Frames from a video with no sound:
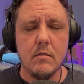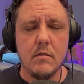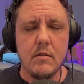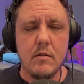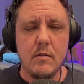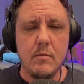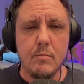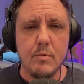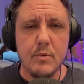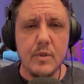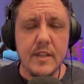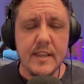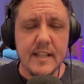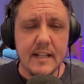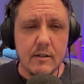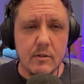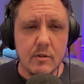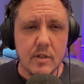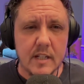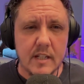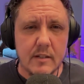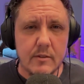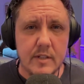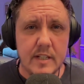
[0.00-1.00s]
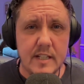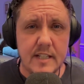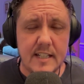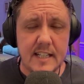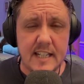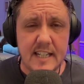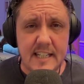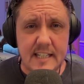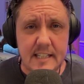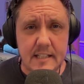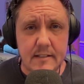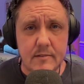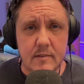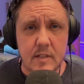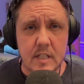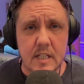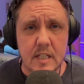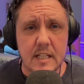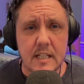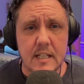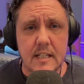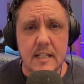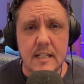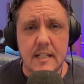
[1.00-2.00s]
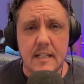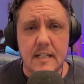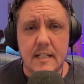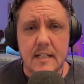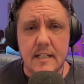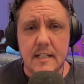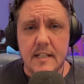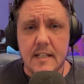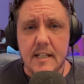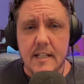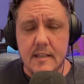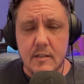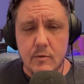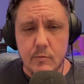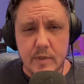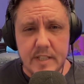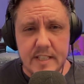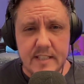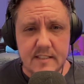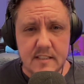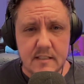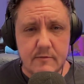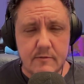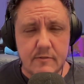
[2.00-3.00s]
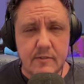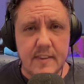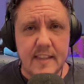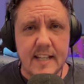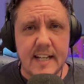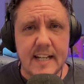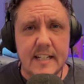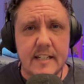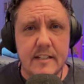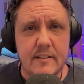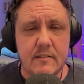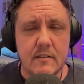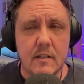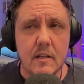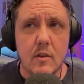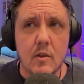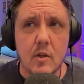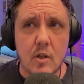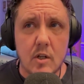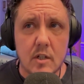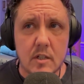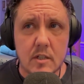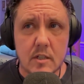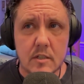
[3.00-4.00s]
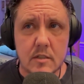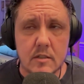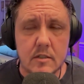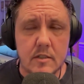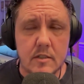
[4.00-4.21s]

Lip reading: You breathe out, counting to 8. And the reason for that is the longer